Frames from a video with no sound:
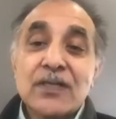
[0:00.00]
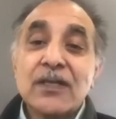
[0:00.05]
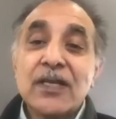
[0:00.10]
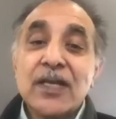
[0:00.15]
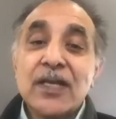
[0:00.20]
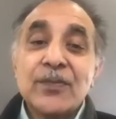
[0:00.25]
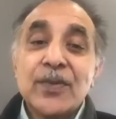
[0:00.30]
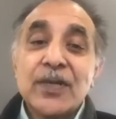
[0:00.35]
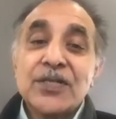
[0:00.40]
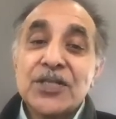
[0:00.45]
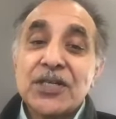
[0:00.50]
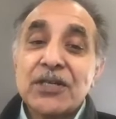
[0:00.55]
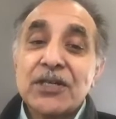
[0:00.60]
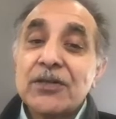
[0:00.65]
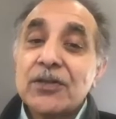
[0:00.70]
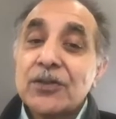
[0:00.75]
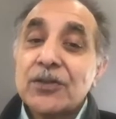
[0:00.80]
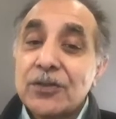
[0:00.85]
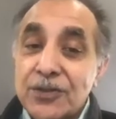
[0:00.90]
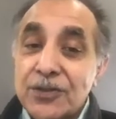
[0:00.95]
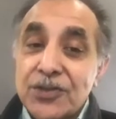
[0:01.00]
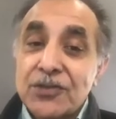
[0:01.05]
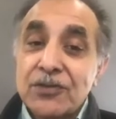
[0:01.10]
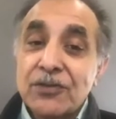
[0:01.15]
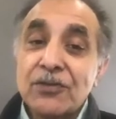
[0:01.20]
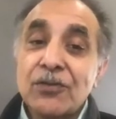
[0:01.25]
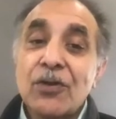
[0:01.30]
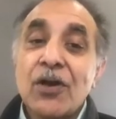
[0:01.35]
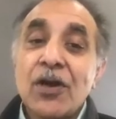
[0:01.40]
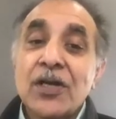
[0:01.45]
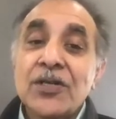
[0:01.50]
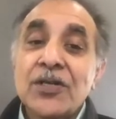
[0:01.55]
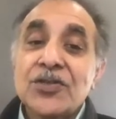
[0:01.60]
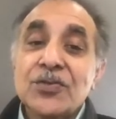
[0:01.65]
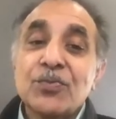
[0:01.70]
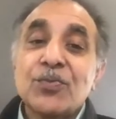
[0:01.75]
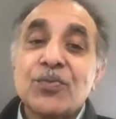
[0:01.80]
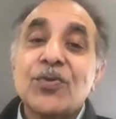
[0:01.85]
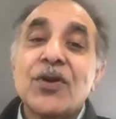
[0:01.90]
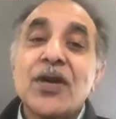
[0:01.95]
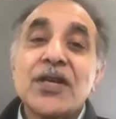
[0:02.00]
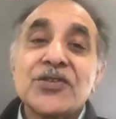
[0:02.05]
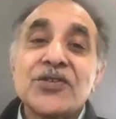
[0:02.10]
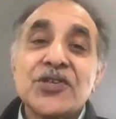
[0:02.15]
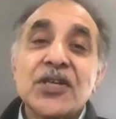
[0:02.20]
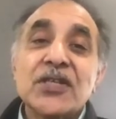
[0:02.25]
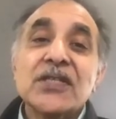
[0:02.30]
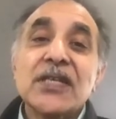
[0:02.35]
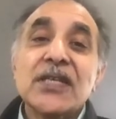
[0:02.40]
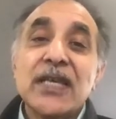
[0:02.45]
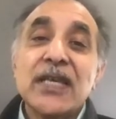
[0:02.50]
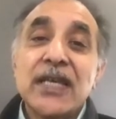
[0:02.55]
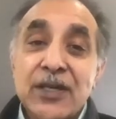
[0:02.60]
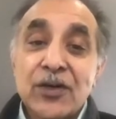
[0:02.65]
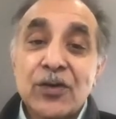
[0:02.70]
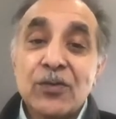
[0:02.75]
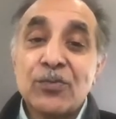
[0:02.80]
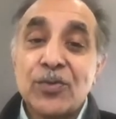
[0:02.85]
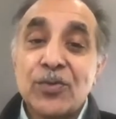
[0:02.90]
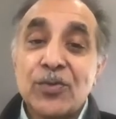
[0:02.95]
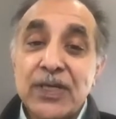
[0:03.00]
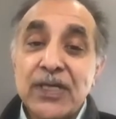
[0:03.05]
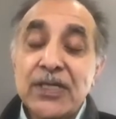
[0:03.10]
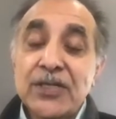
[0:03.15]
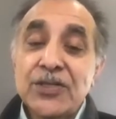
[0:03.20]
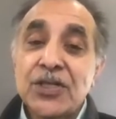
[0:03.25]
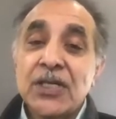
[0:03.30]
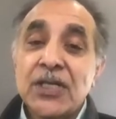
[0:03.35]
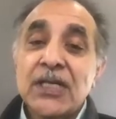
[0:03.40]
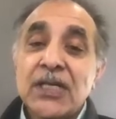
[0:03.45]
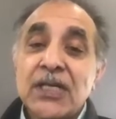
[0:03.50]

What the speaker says: led by Jared Kushner, launched Project Airbridge